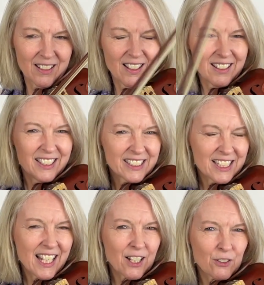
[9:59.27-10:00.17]
Listen
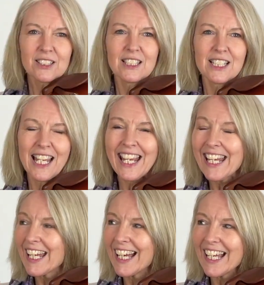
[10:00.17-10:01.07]
out to
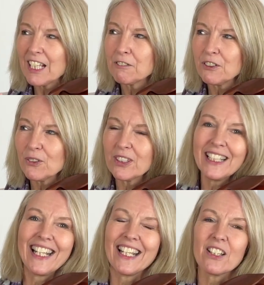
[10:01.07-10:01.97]
hear if you can
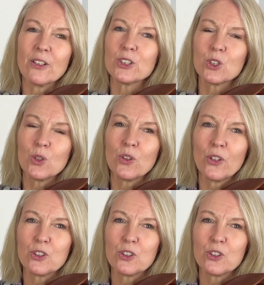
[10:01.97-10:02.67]
hear those two notes